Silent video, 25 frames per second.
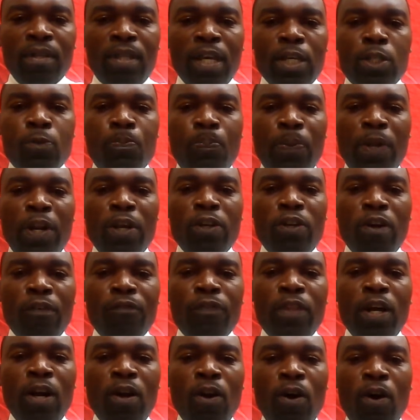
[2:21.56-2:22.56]
The Spirit
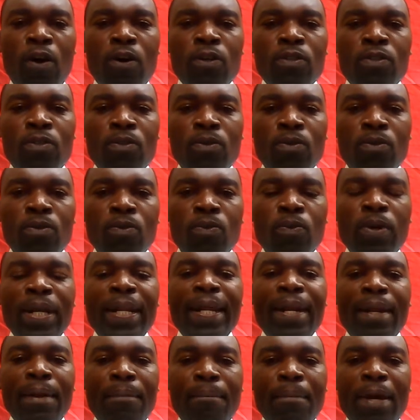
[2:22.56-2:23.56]
of the Lord will
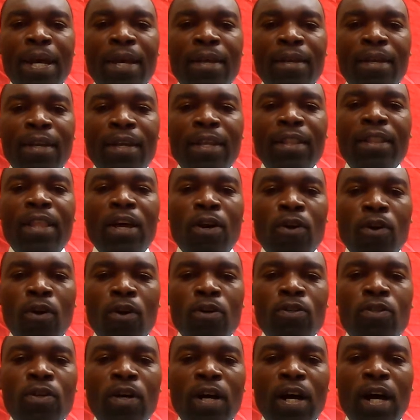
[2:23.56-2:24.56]
remain in the
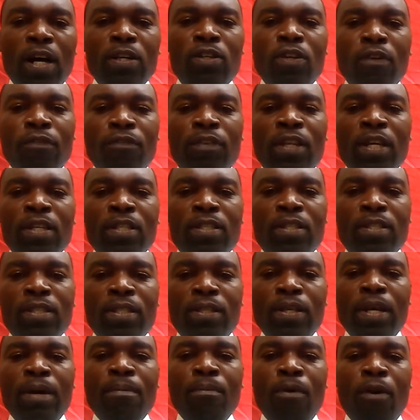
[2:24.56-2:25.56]
rod out of the
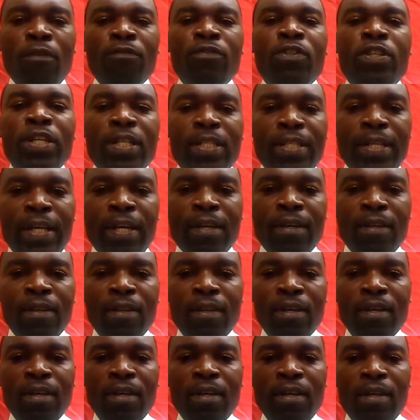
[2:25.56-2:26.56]
stem of Jesse,
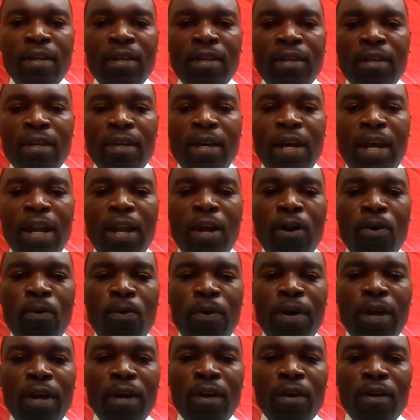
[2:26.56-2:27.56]

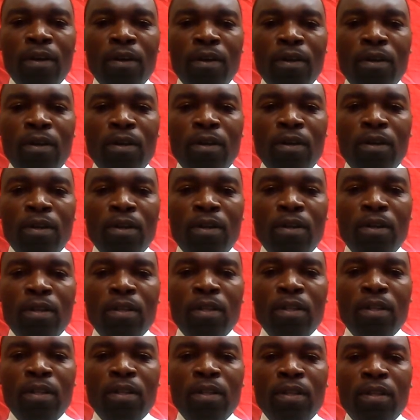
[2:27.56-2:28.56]
hallelujah.
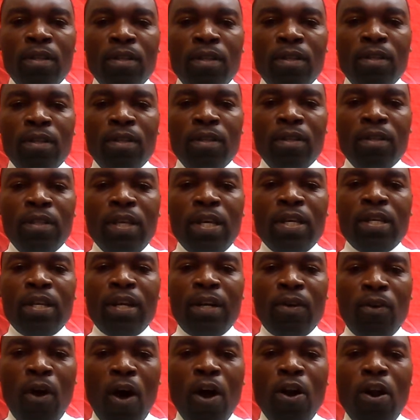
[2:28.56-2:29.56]
The
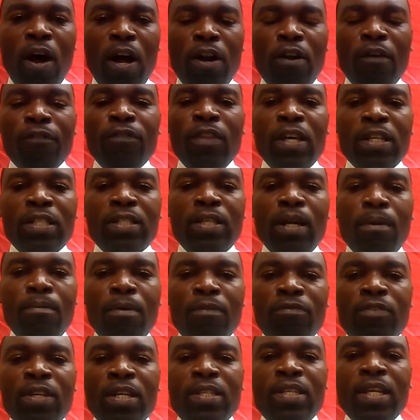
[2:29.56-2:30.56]
rod out of the stem
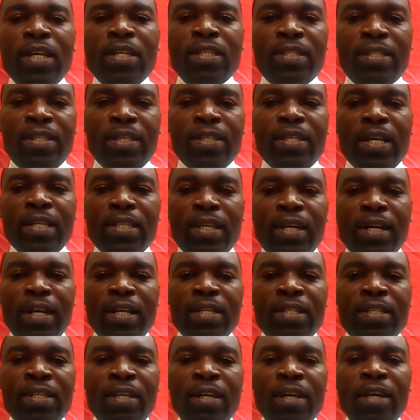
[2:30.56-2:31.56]
of Jesse is Jesus
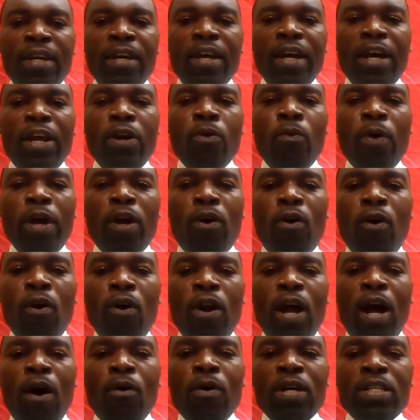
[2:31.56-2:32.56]
Christ. And we
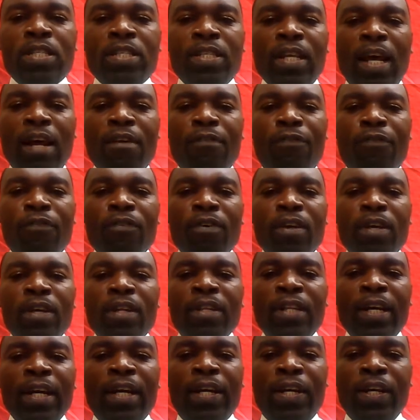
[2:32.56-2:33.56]
call ourselves
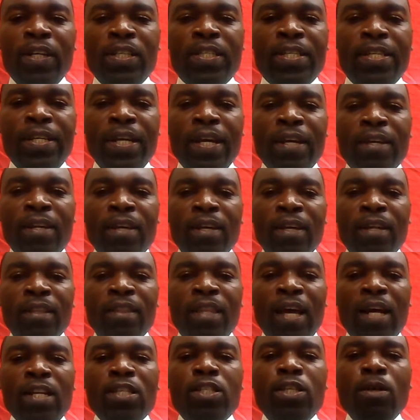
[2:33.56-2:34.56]
the Christian.
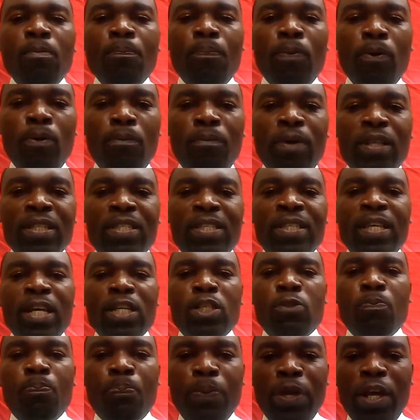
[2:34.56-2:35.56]
That simple means
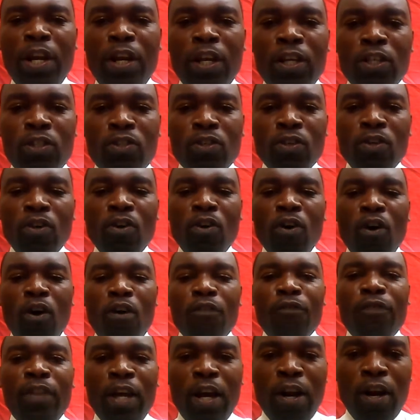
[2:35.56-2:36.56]
the Spirit
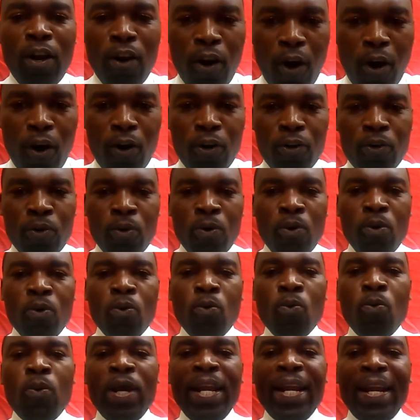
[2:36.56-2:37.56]
of the Lord
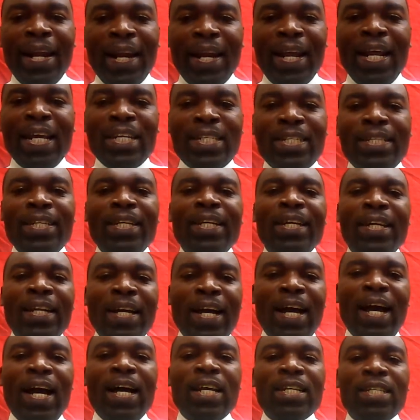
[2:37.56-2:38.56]
will rest in
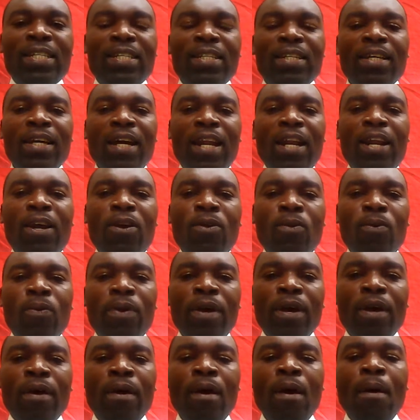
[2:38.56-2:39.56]
us.
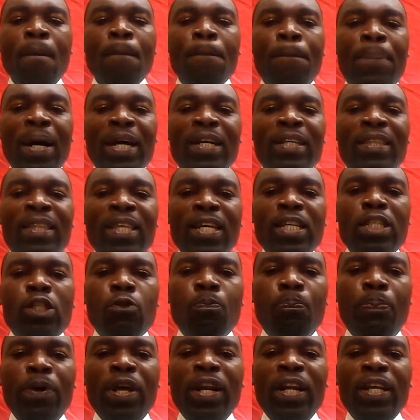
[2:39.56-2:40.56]
Hallelujah. But this
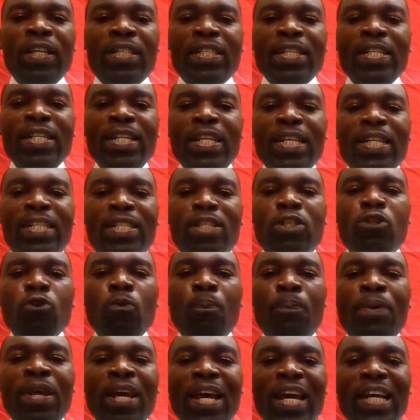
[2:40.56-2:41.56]
spirit needs
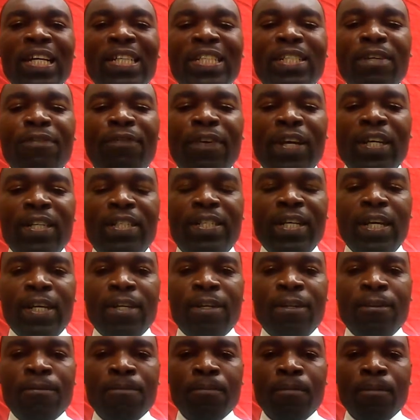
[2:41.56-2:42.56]
to be
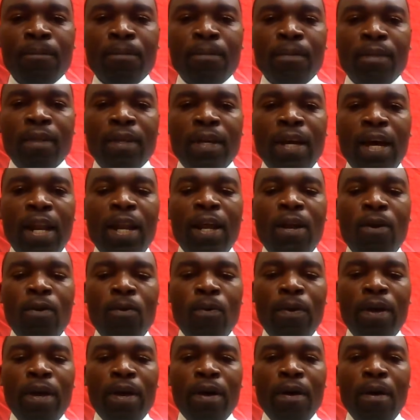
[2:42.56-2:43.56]
activated.
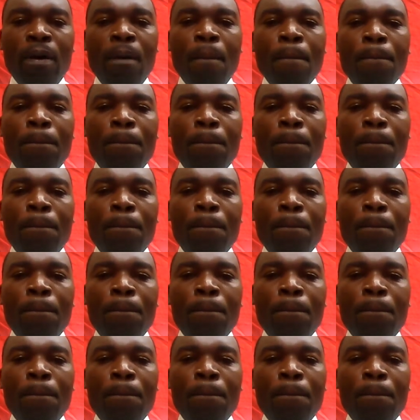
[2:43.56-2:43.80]
Hallelujah.